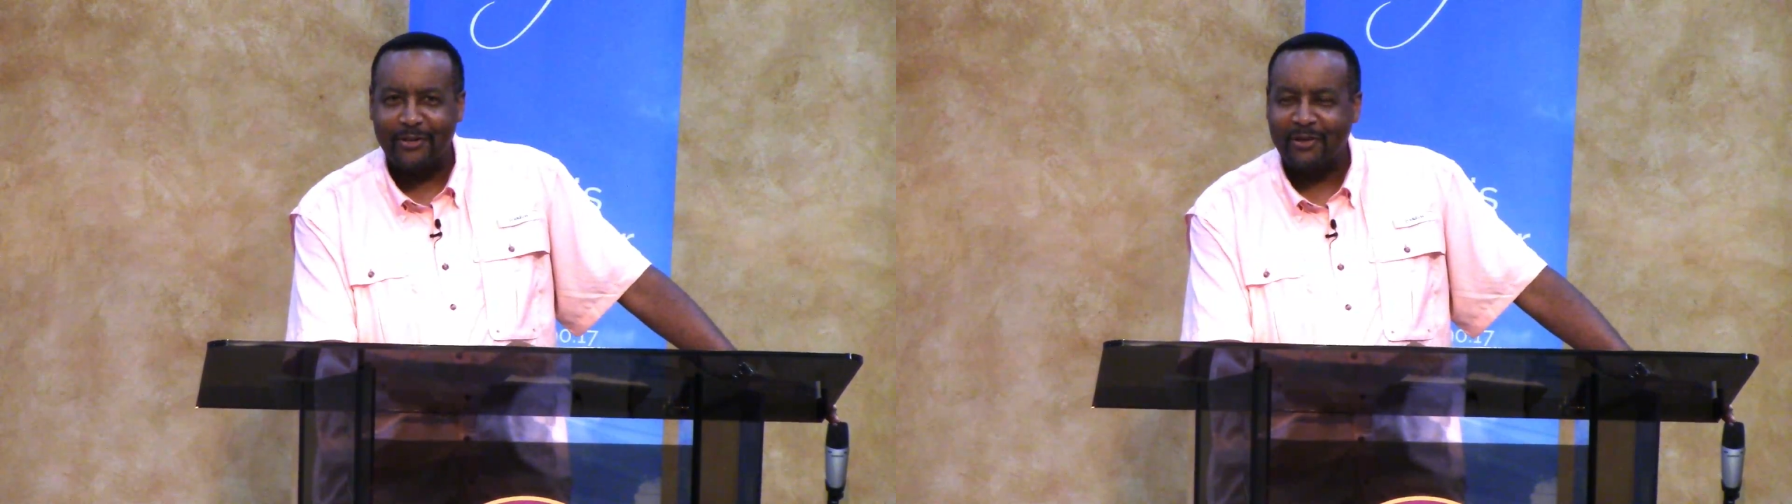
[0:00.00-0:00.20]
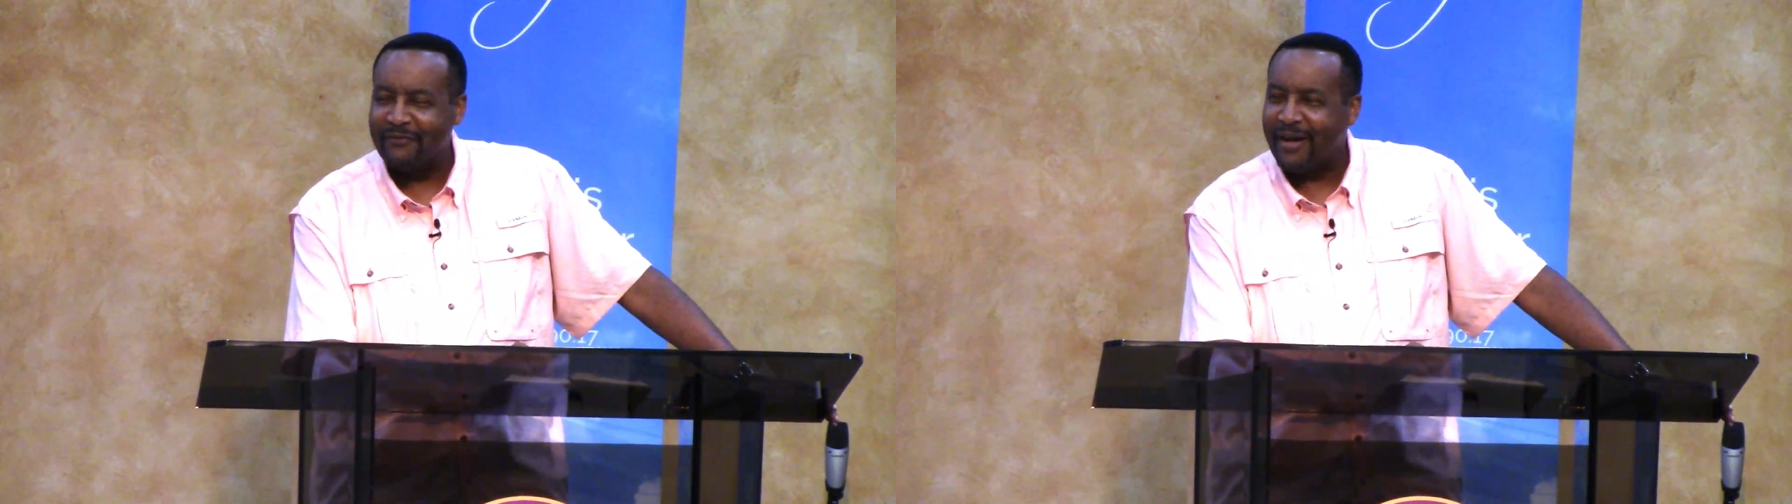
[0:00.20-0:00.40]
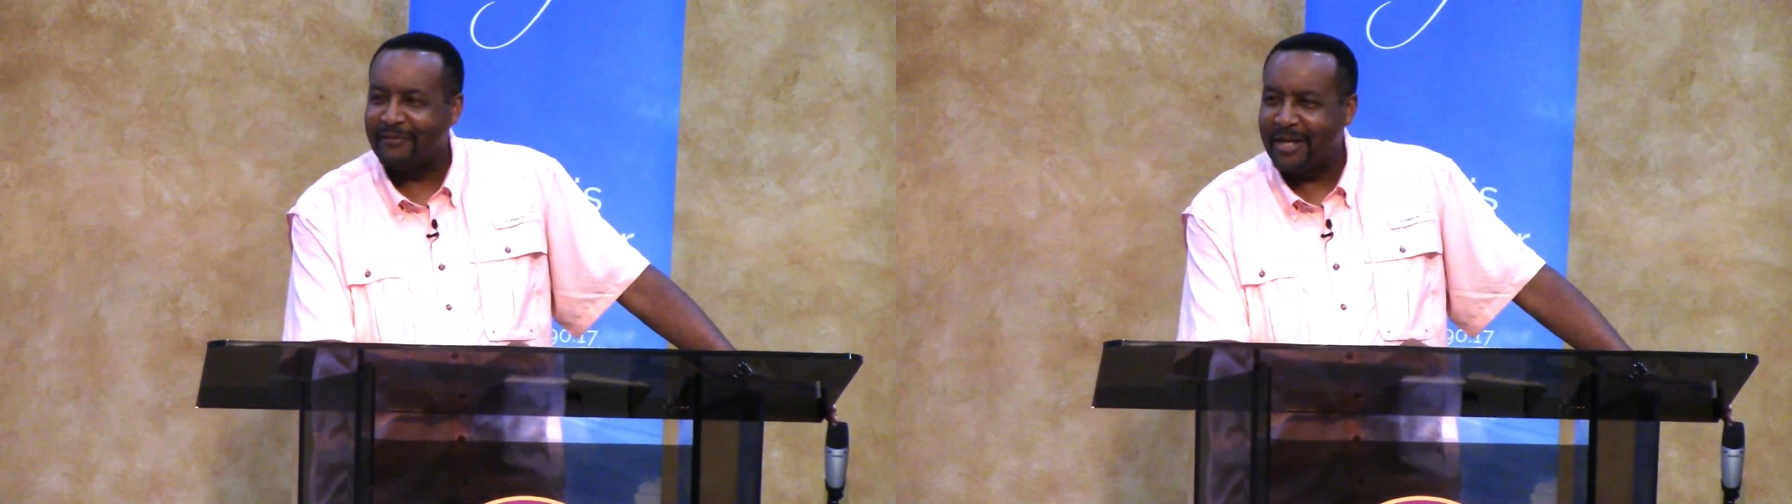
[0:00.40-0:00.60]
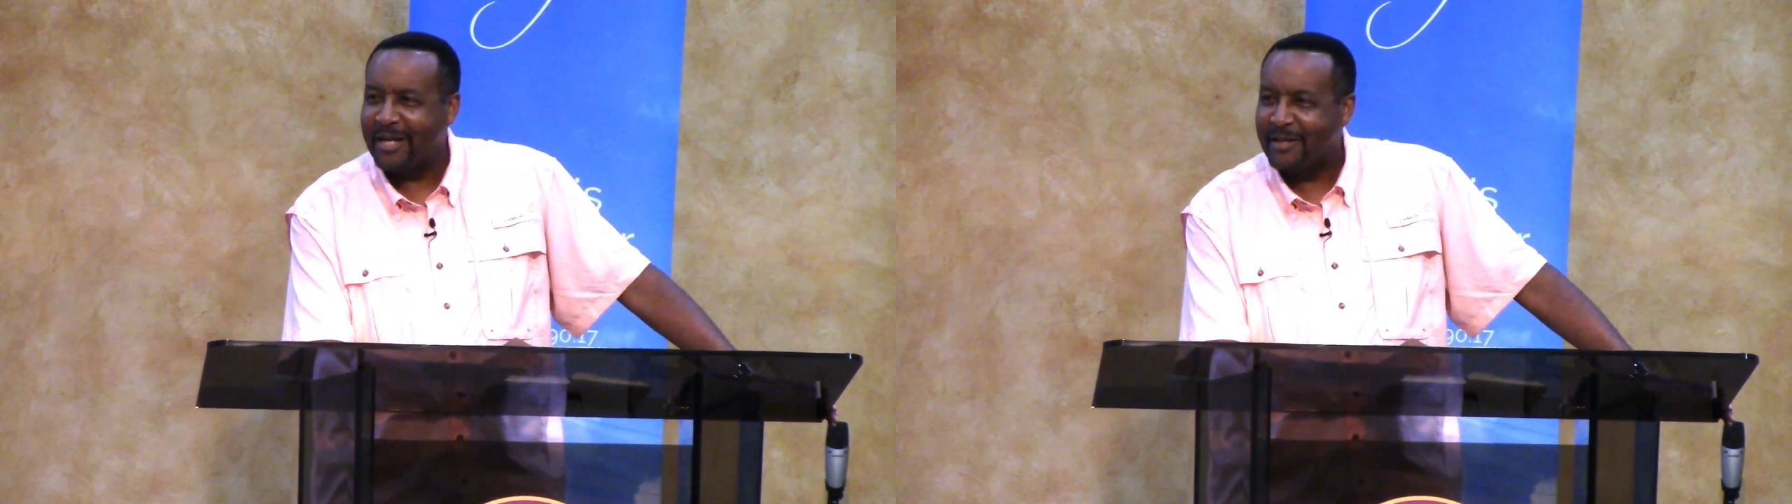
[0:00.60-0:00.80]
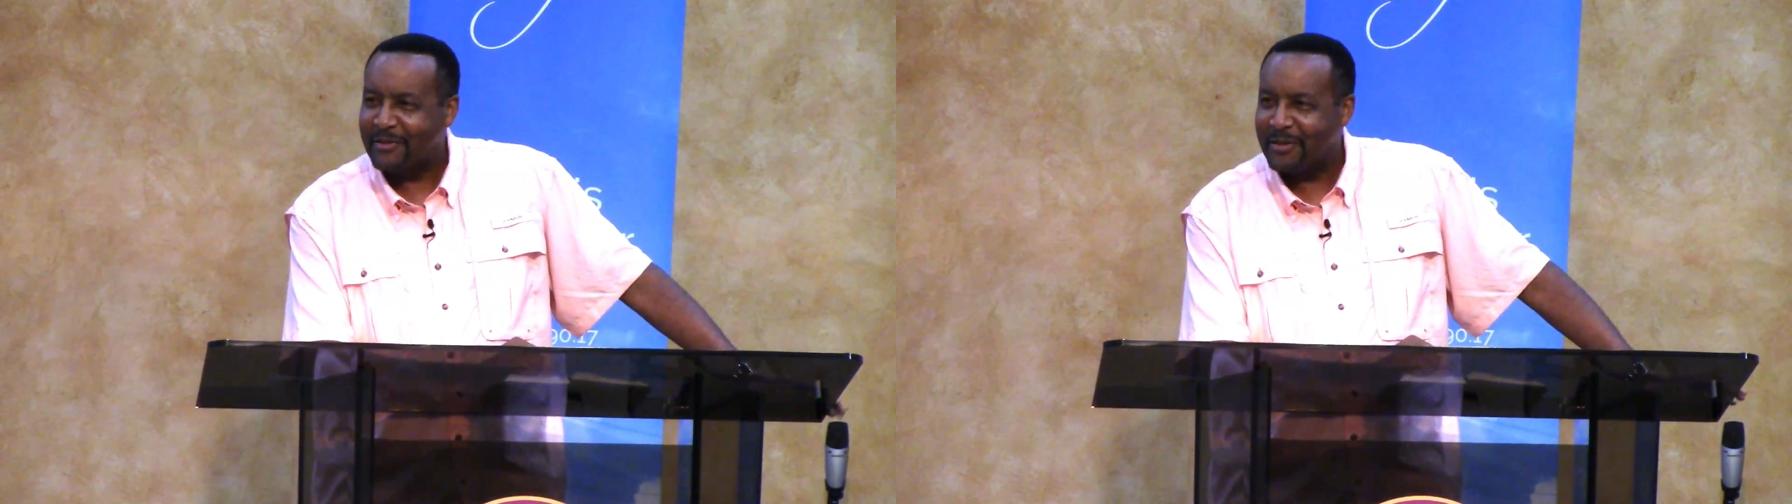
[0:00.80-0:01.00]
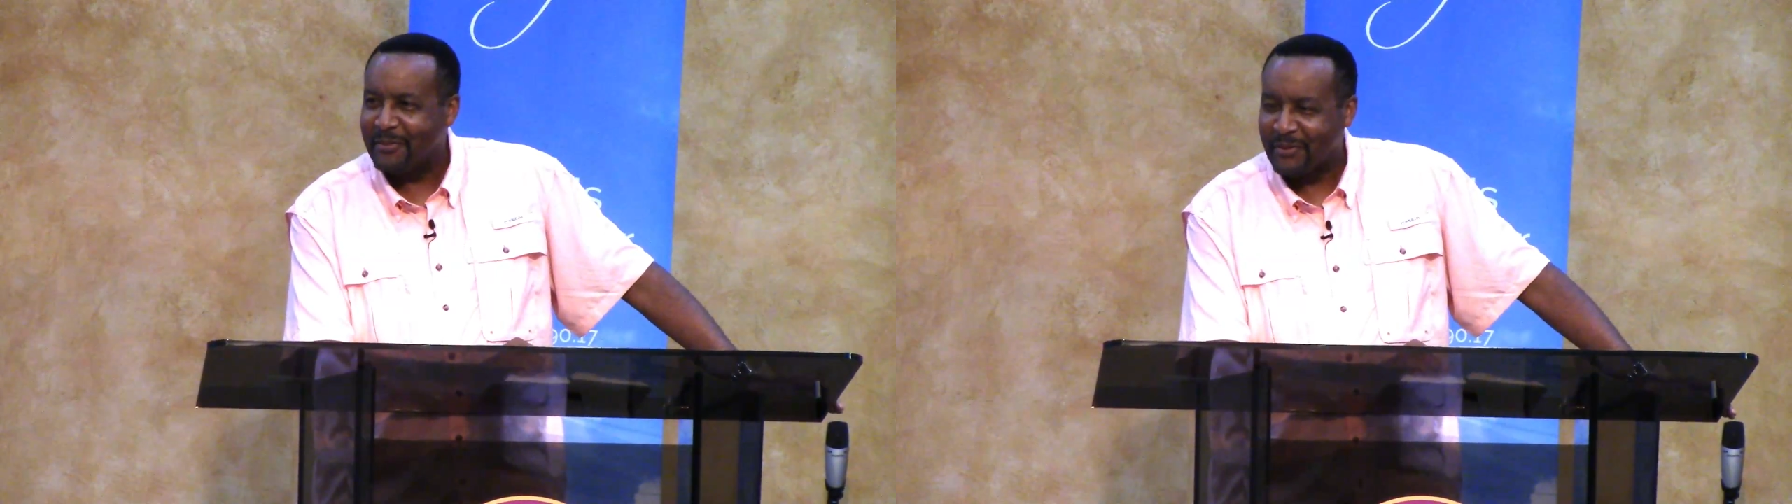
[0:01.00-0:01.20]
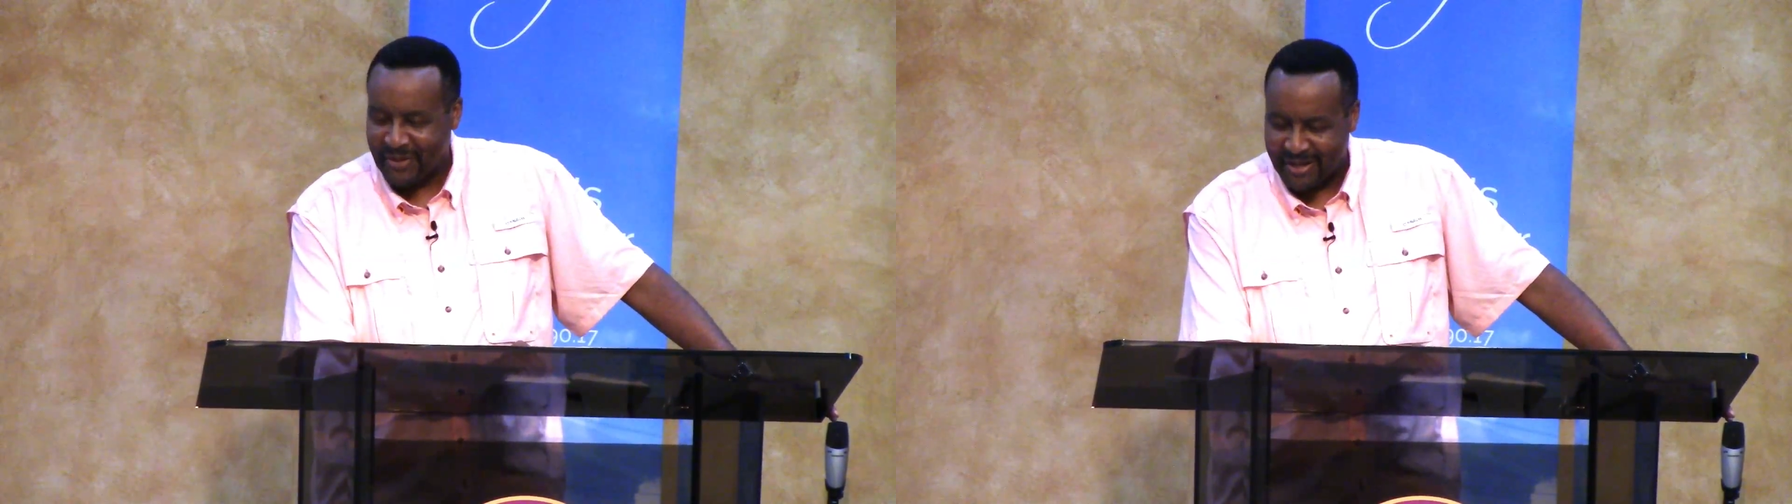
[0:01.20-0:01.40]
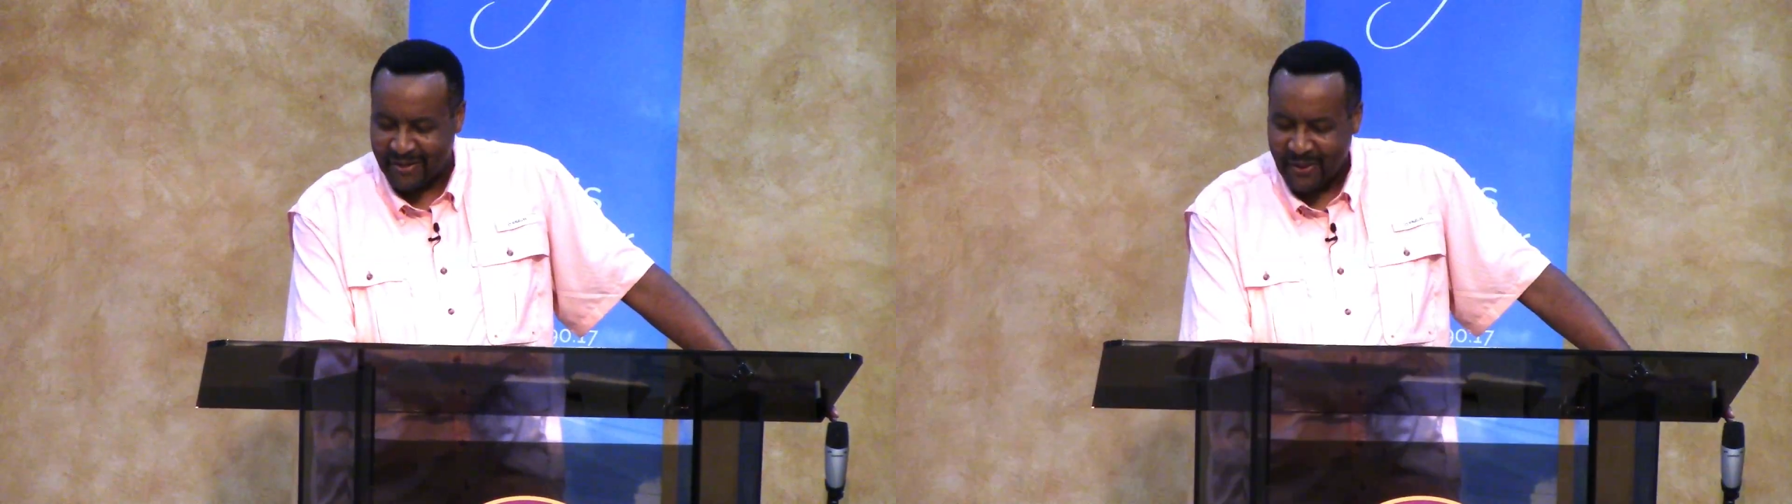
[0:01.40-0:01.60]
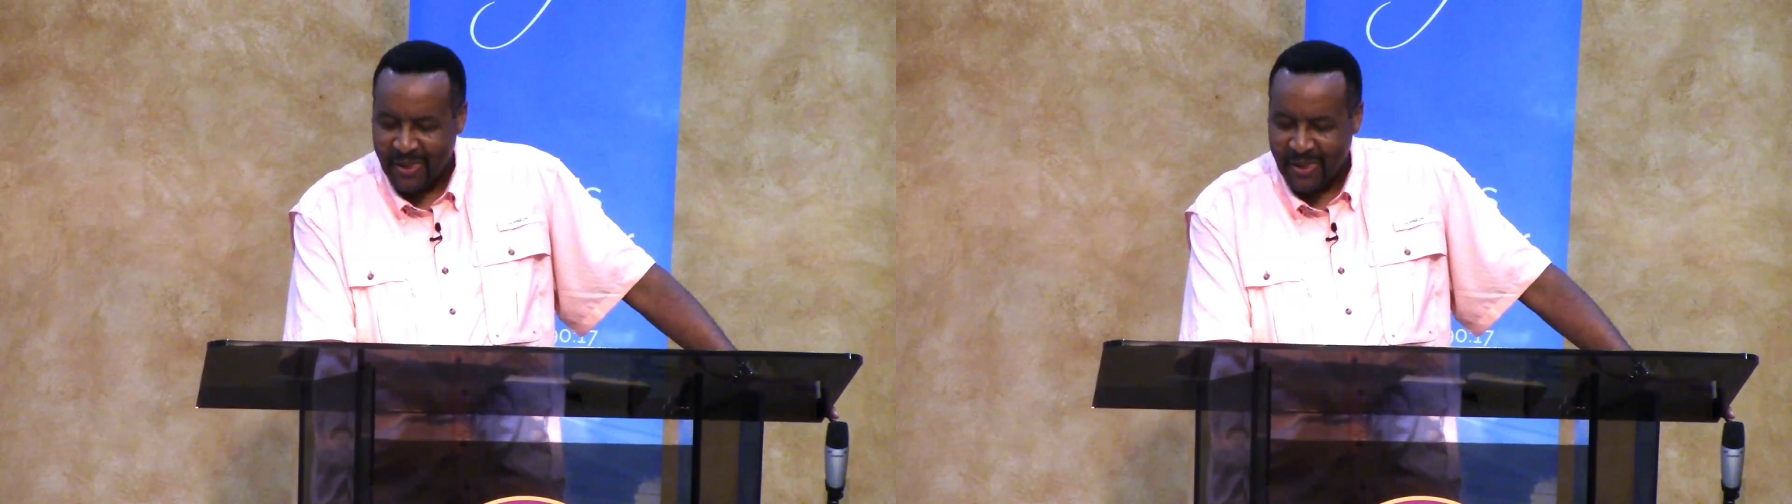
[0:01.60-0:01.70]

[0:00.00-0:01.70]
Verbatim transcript: 25 days. Come on now.